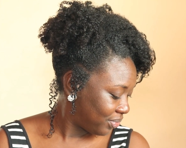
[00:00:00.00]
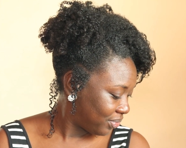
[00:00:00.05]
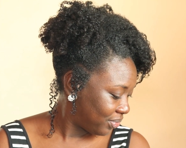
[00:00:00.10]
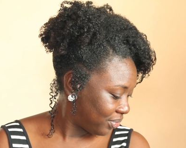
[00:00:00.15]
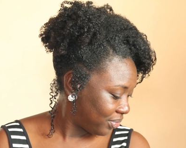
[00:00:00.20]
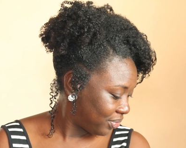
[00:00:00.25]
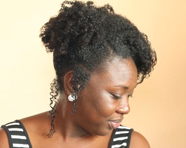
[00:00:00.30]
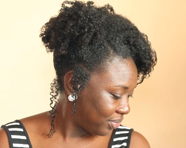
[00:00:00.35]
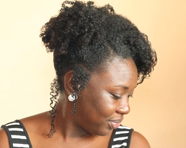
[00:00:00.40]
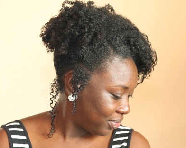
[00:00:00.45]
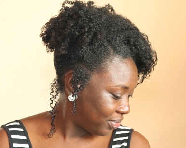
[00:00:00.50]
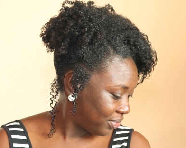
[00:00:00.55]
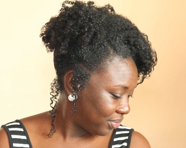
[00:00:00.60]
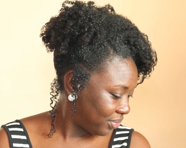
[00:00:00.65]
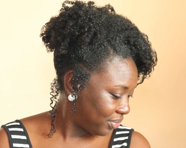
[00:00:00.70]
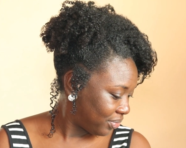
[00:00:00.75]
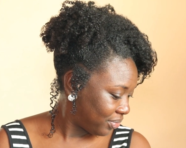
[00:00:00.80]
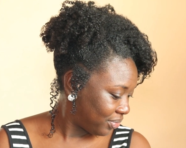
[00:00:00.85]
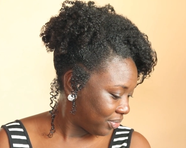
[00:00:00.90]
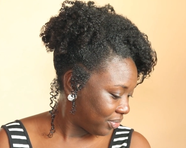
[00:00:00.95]

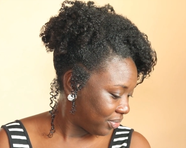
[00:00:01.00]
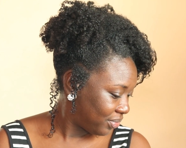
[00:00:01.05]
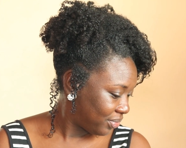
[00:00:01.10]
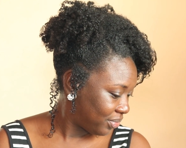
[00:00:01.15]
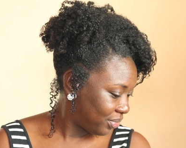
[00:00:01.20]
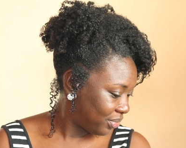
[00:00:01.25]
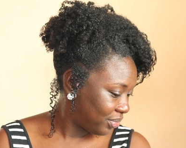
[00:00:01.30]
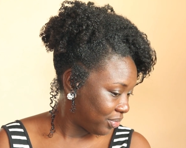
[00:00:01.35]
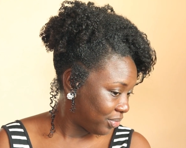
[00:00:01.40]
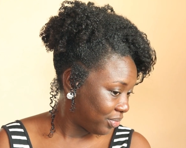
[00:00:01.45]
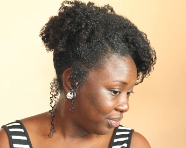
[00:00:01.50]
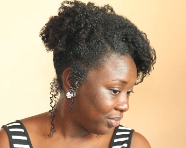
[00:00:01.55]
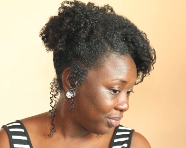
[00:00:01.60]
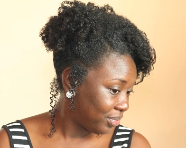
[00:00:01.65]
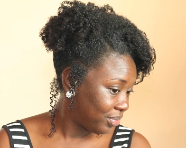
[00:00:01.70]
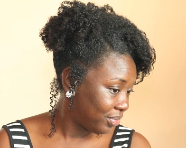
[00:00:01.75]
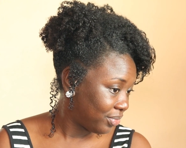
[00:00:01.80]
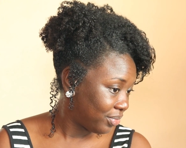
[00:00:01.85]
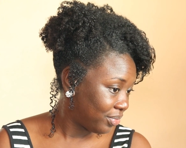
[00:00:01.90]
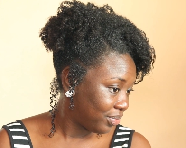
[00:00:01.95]

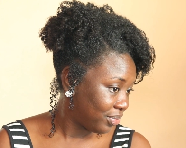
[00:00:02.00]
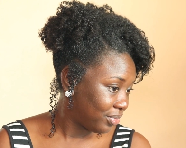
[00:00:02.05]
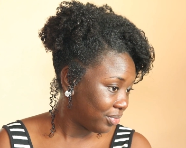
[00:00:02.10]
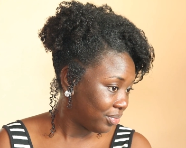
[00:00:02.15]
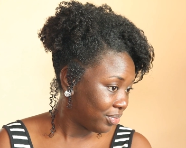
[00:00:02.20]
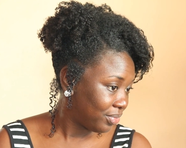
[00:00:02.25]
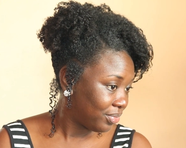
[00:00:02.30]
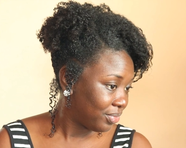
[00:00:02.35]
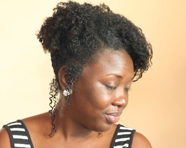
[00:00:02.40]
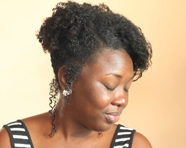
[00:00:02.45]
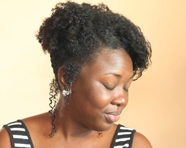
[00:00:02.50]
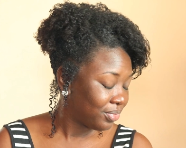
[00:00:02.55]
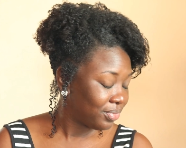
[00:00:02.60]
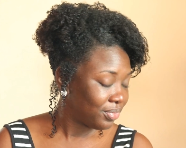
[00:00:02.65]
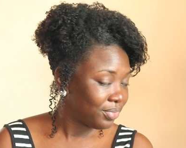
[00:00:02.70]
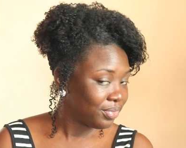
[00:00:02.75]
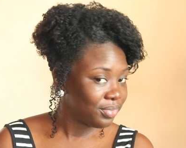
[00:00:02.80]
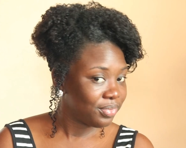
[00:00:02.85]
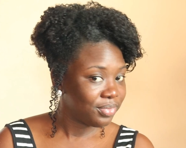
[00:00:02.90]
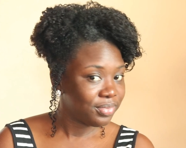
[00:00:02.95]

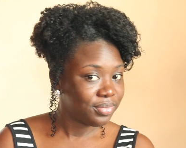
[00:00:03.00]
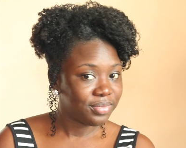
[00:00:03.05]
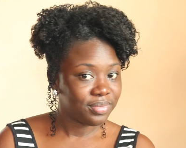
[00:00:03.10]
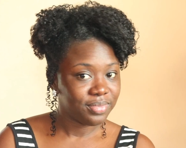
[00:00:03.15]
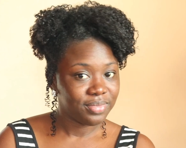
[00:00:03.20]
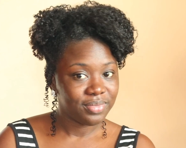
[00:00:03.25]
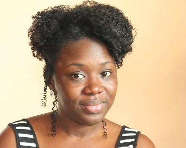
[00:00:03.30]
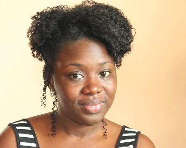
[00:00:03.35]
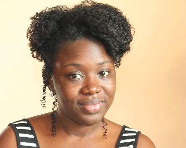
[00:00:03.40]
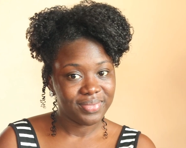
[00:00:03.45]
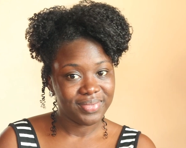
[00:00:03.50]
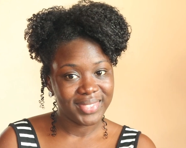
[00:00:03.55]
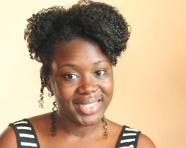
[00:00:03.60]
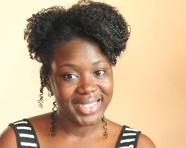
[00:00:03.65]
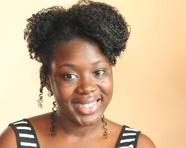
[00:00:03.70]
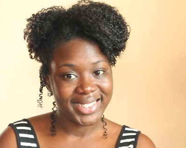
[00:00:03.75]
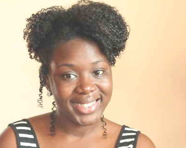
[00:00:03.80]
Nobody speaks.